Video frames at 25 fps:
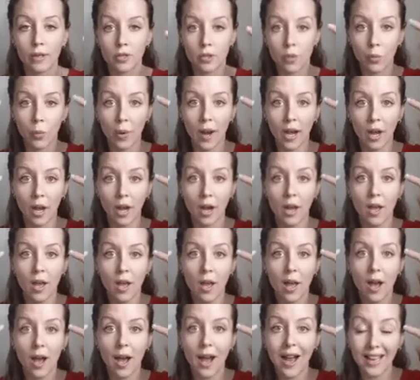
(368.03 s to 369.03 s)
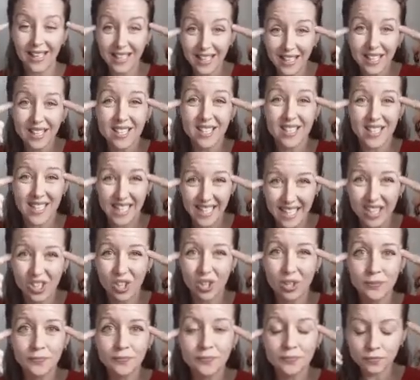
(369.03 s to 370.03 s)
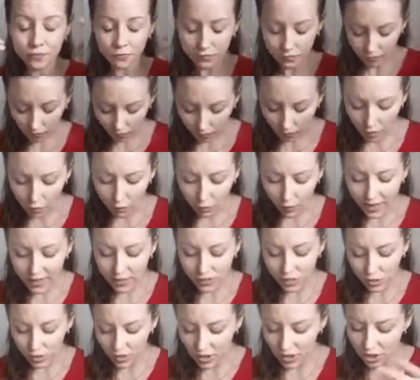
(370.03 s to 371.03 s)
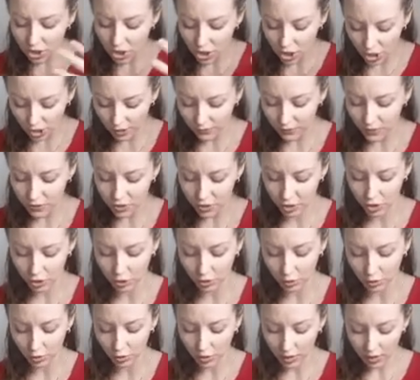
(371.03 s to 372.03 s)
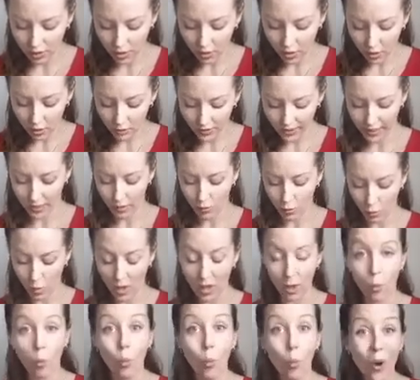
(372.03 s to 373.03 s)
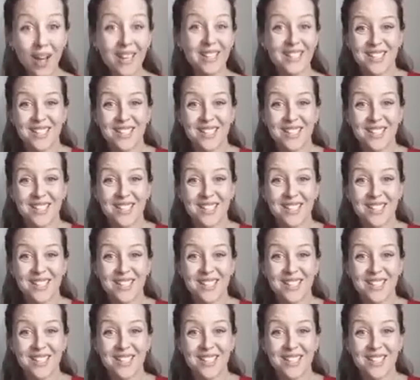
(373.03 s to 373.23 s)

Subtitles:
where I needed to heal. Right? So this shifts to, okay, well, what did